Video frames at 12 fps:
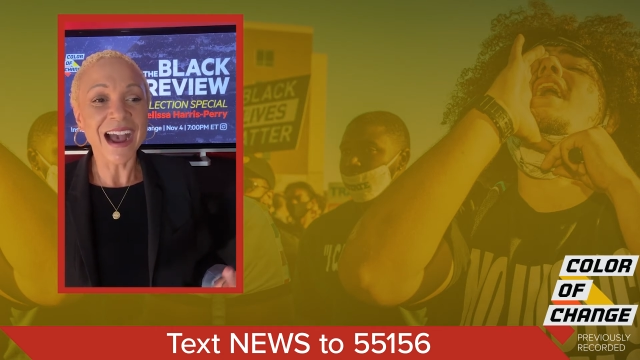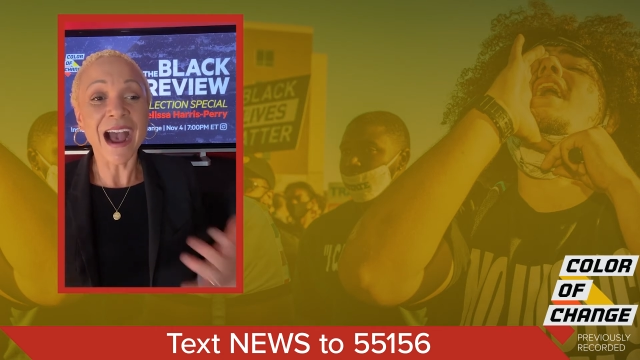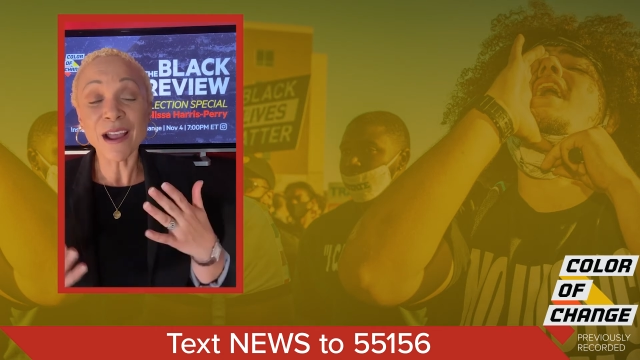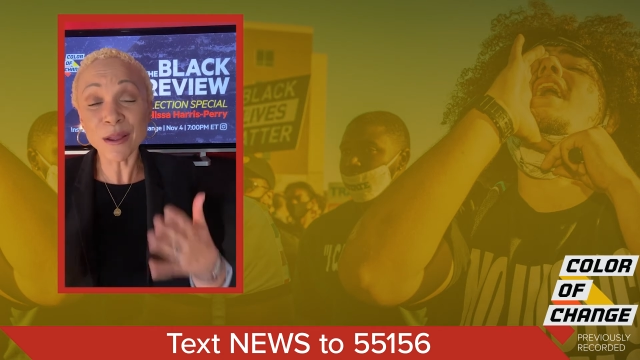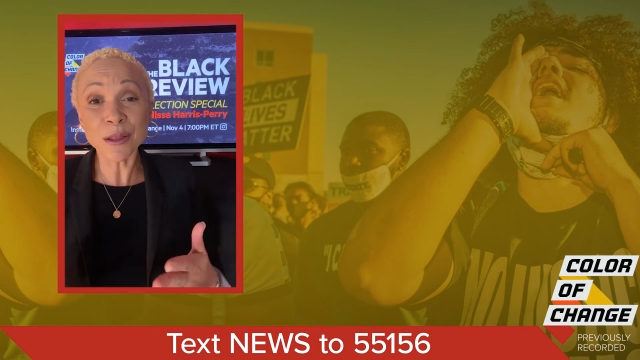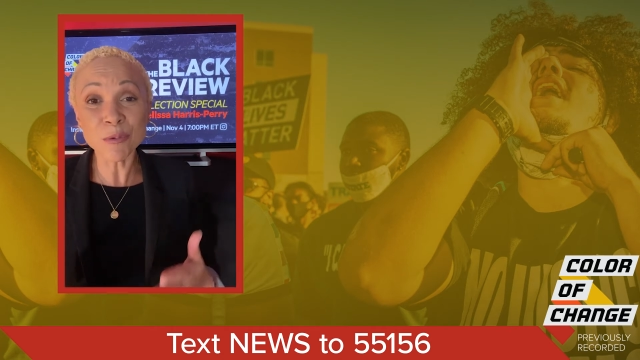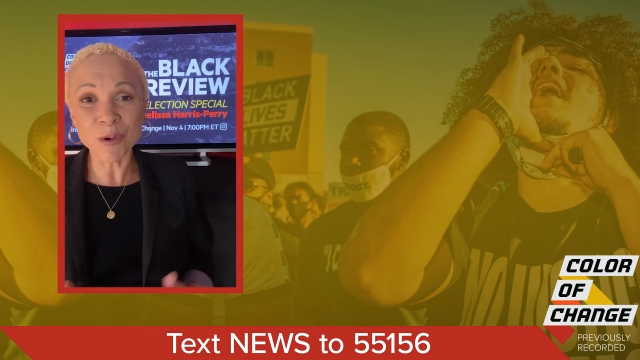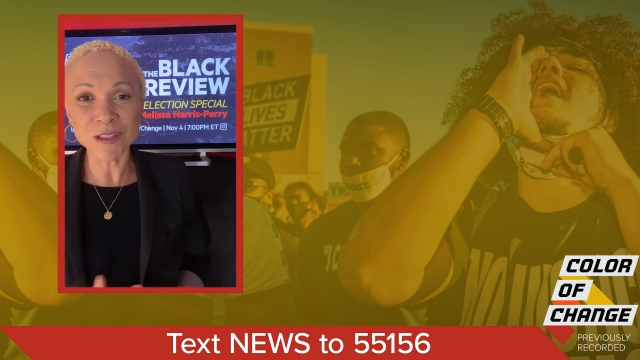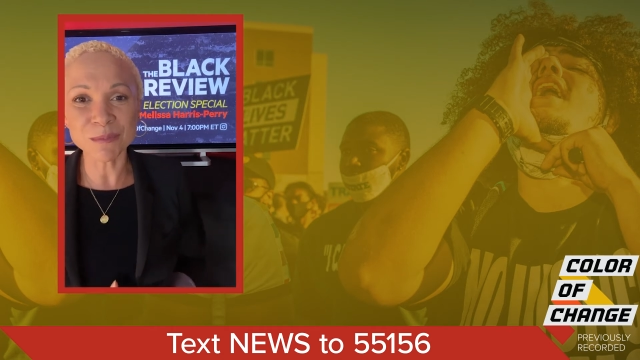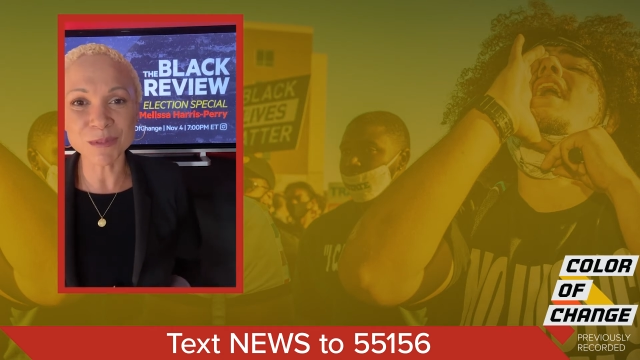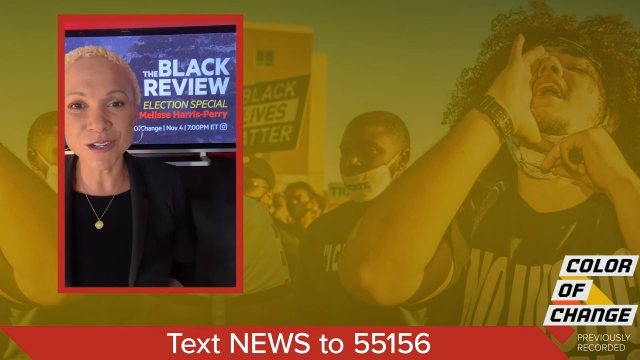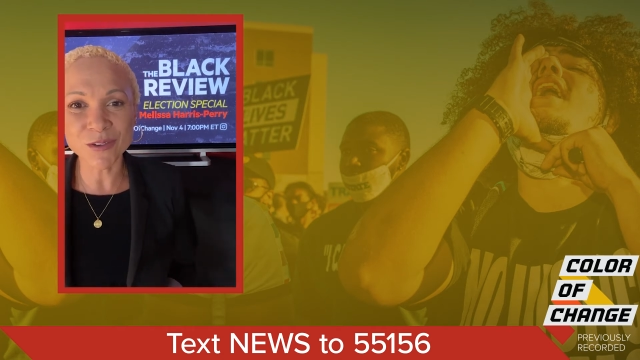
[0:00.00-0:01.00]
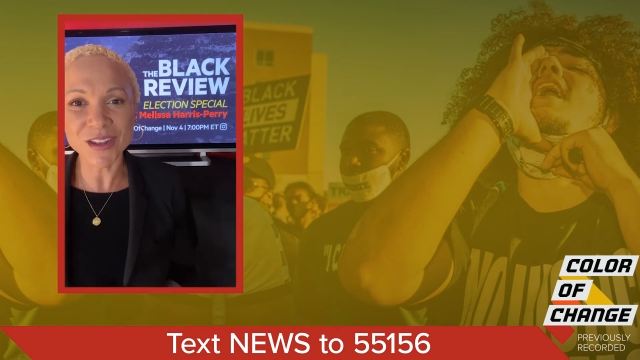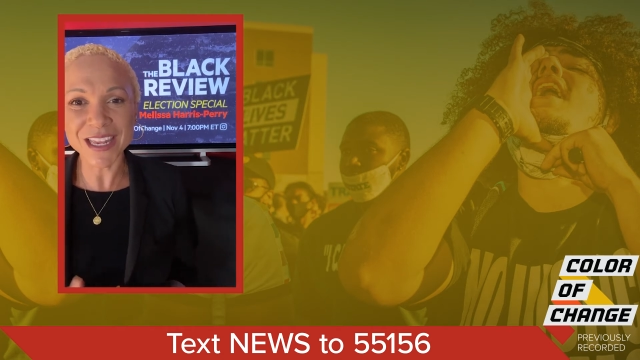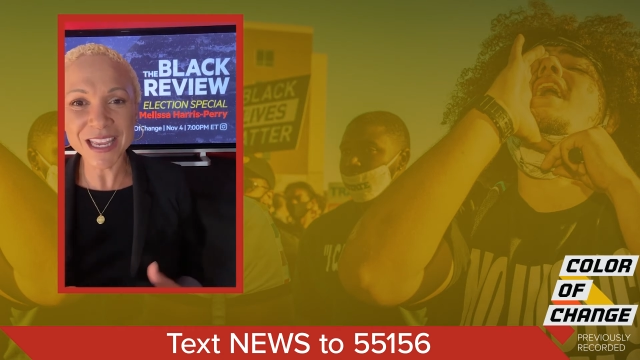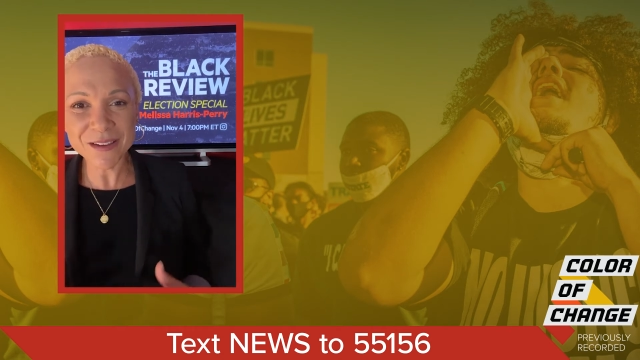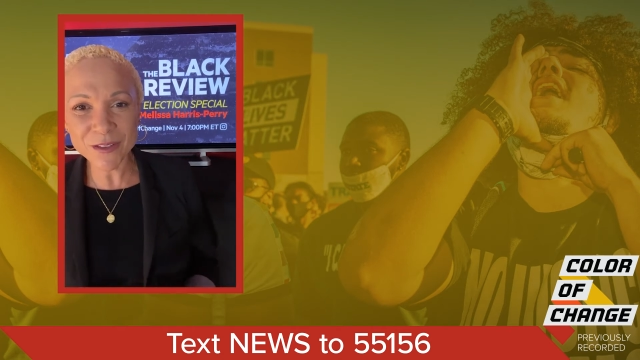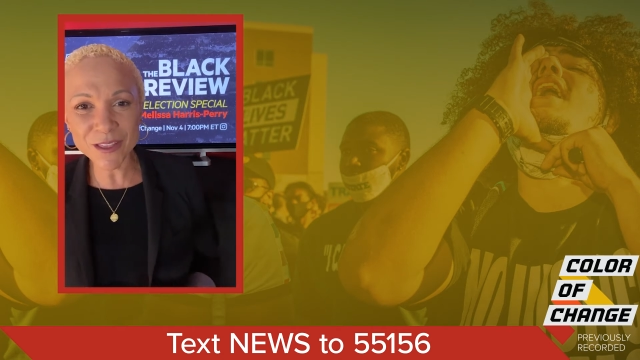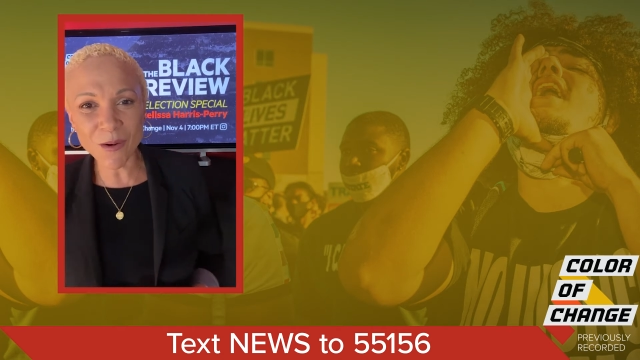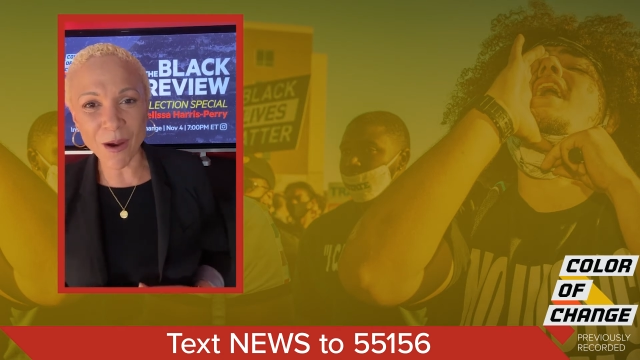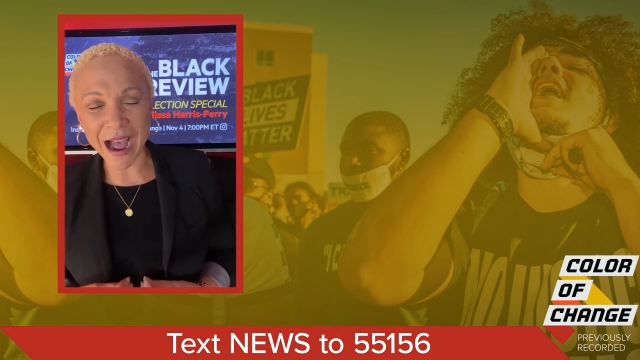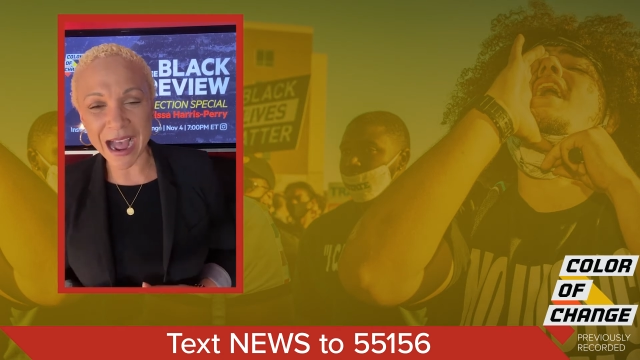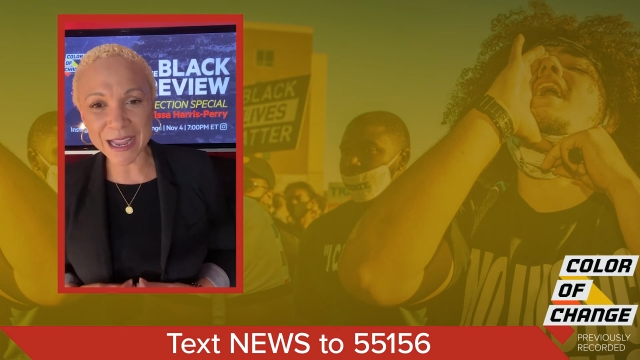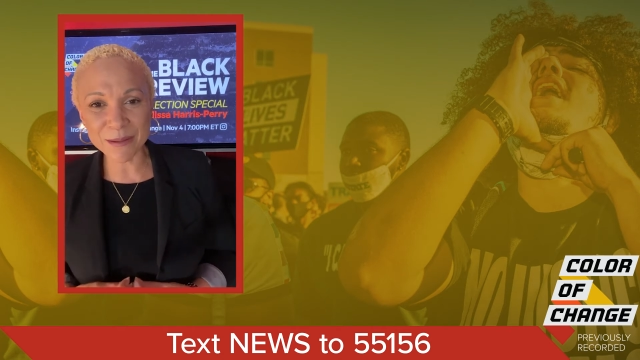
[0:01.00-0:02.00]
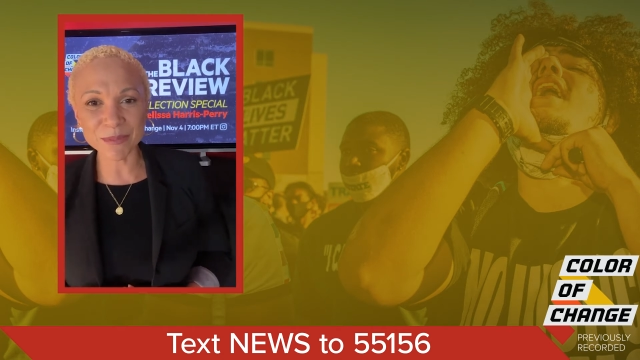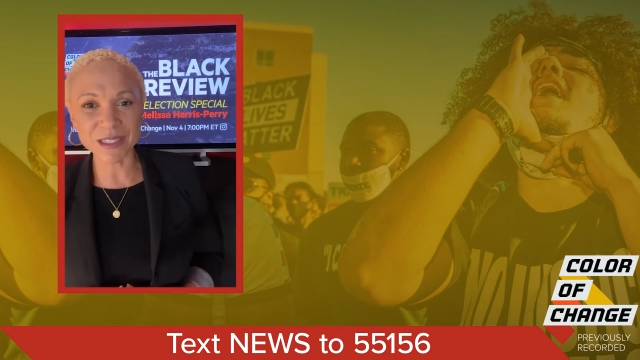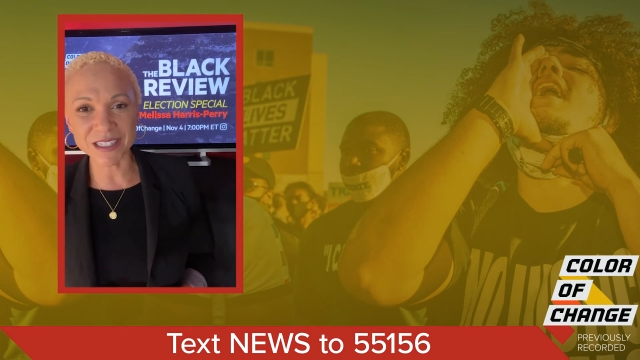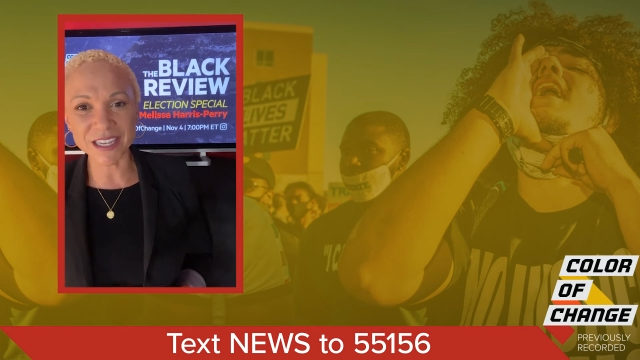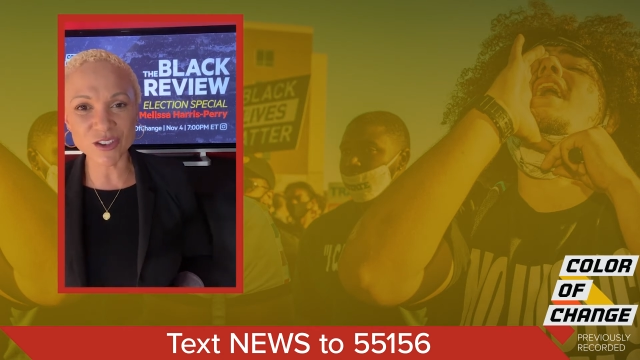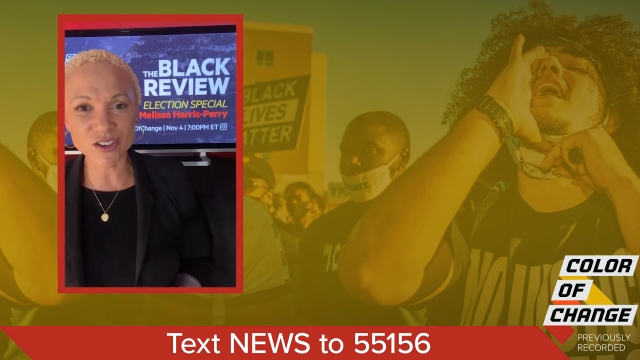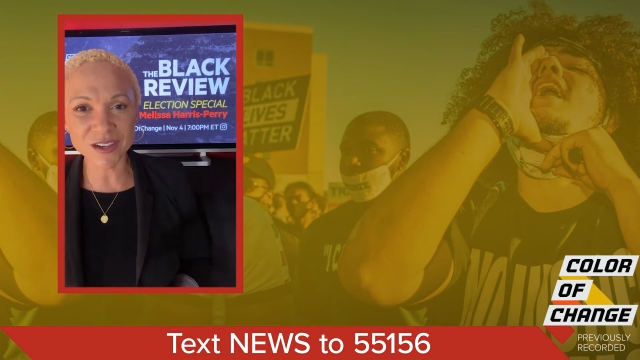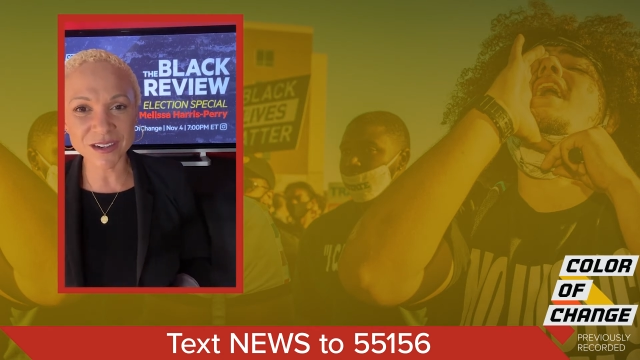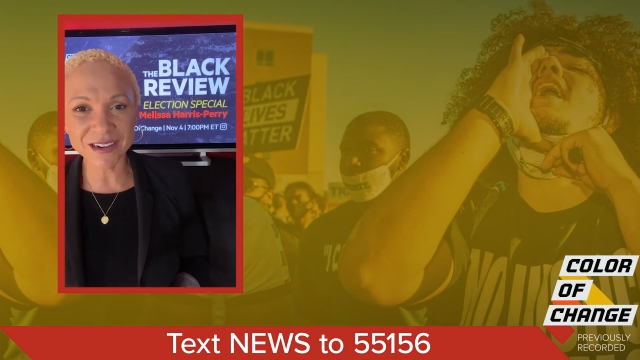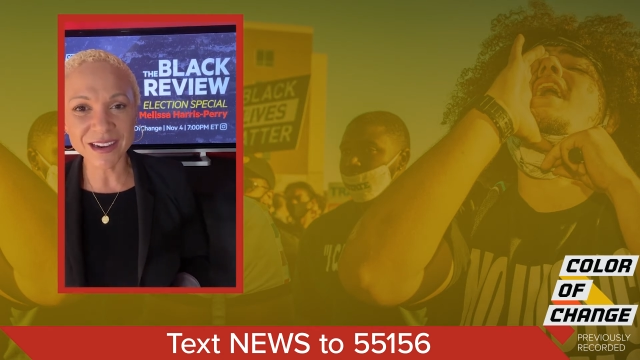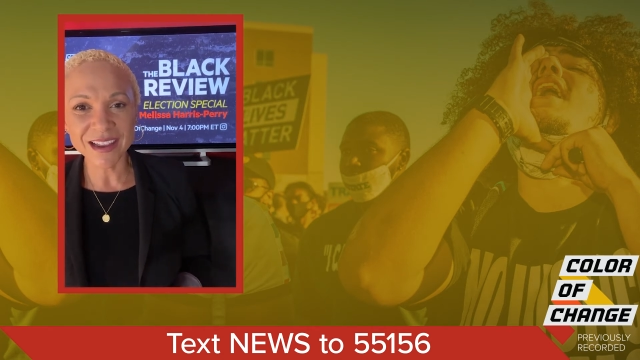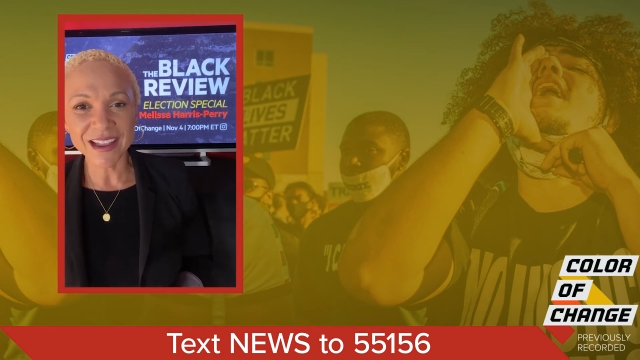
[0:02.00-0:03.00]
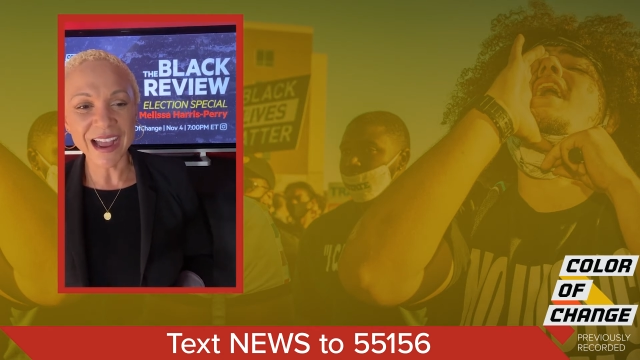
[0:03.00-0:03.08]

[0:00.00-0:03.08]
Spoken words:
I also want them to know that even though I am the teacher,